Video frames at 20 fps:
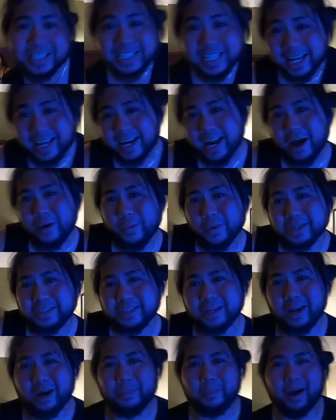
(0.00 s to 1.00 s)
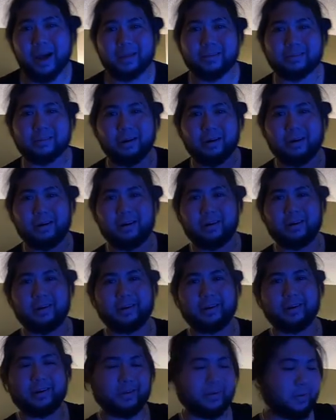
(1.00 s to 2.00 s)
said I wasn't on my
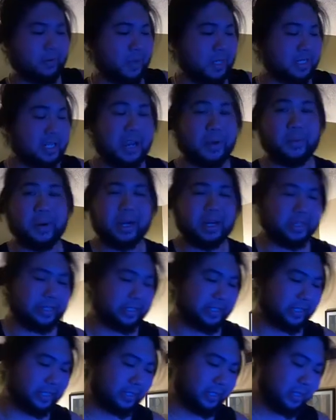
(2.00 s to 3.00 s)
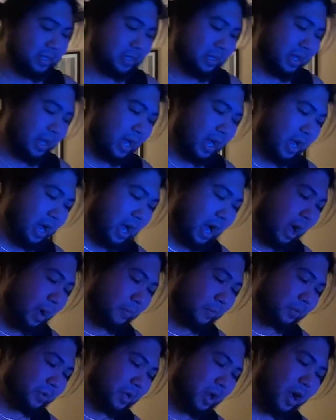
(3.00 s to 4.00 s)
third, which I was.
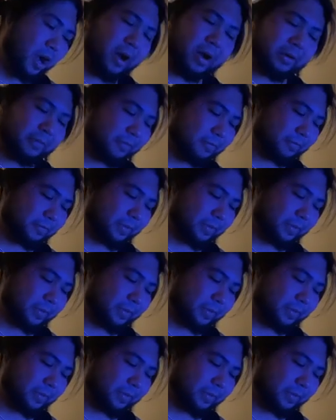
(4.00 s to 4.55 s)
I don't know.